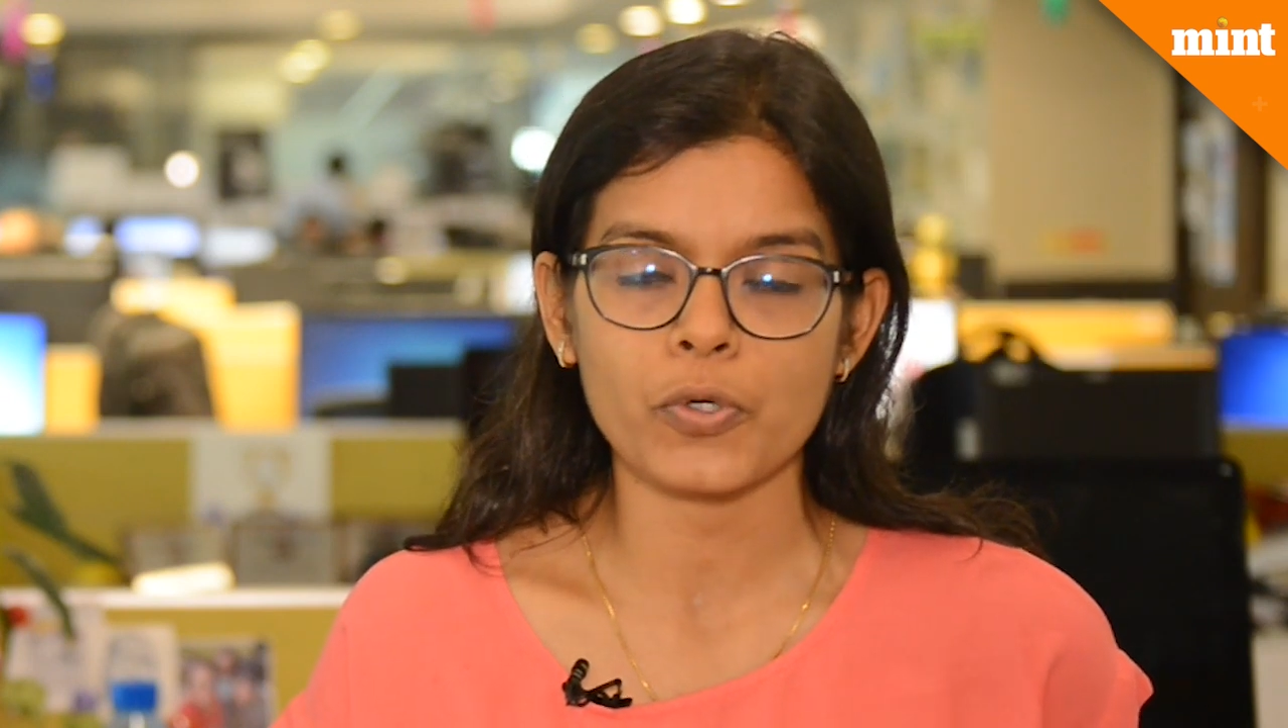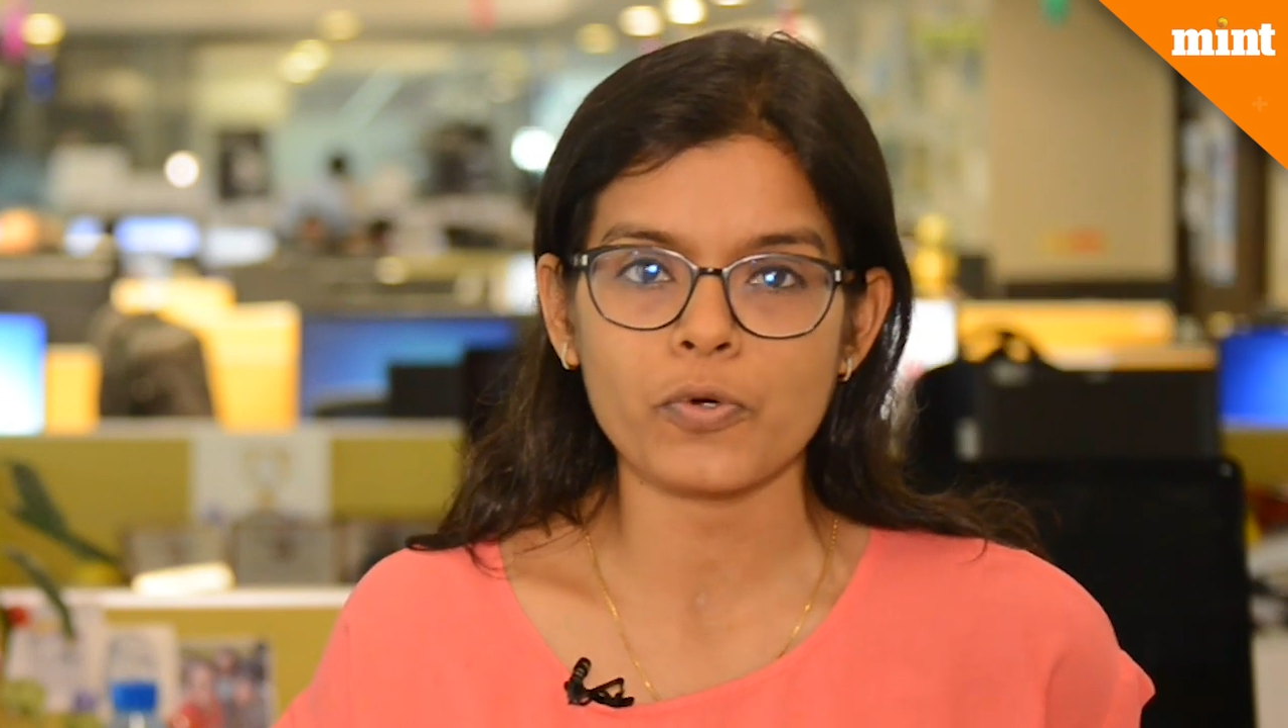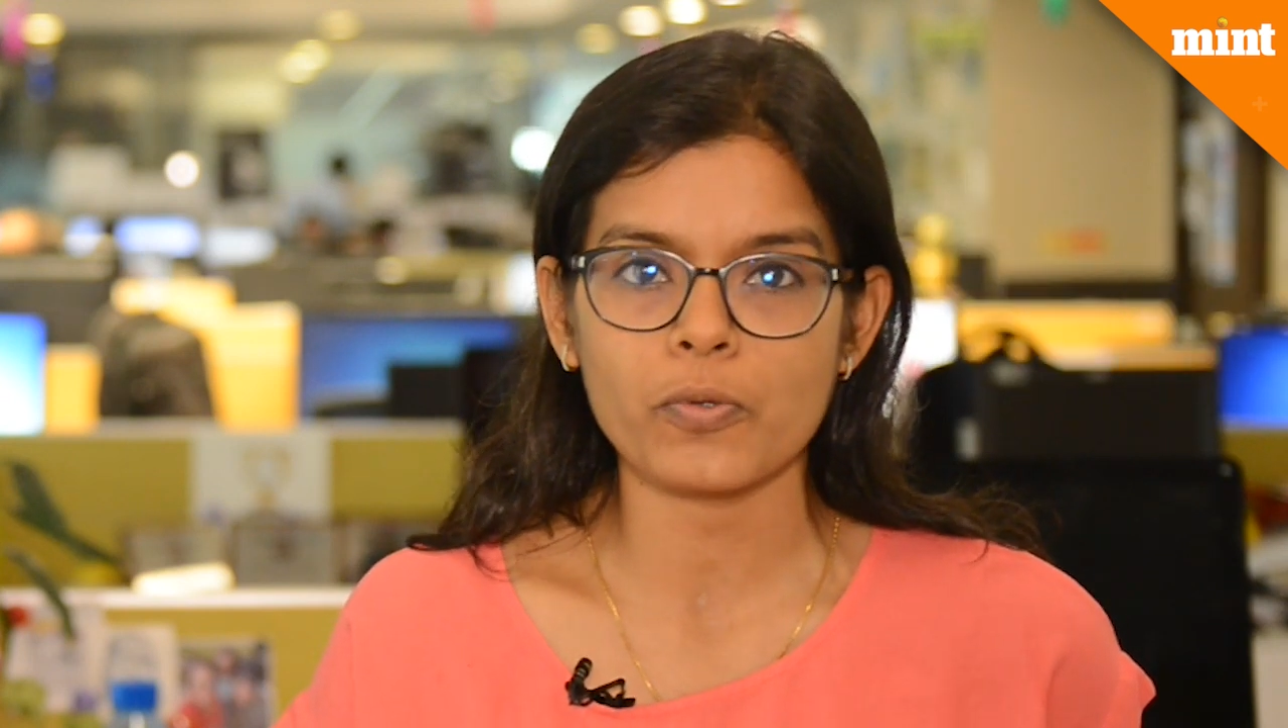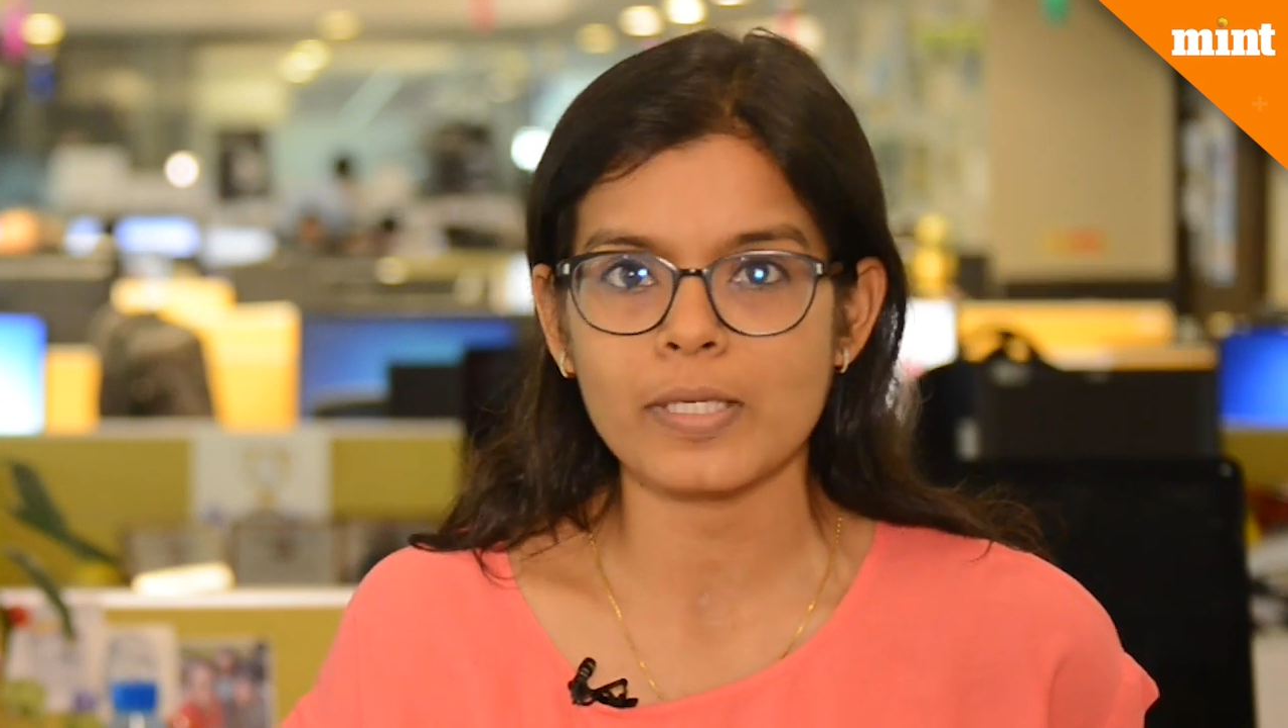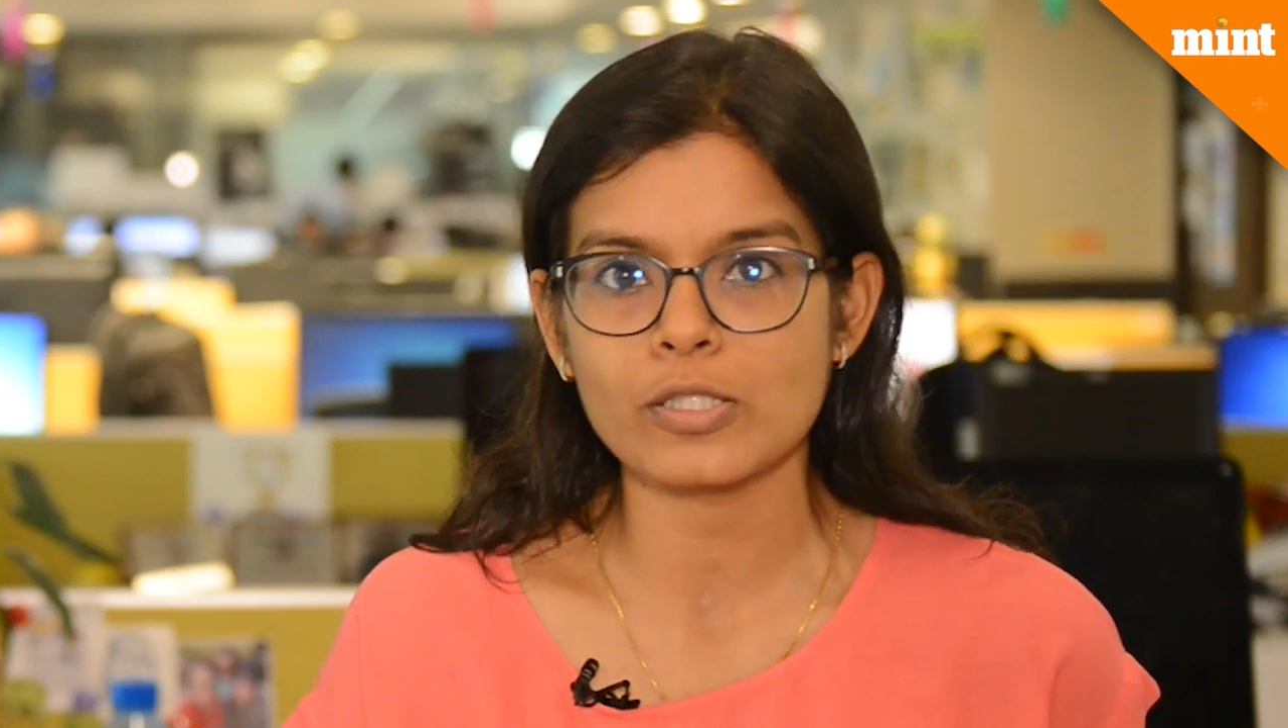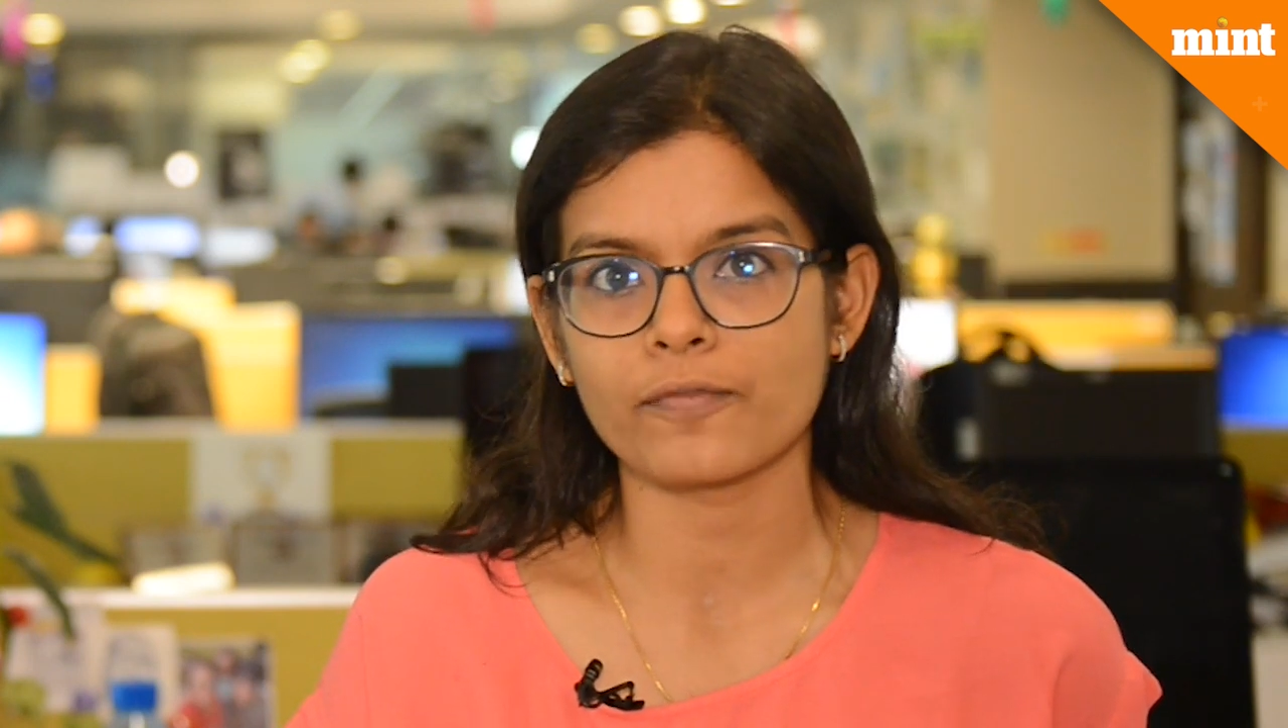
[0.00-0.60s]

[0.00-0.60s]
crore rupees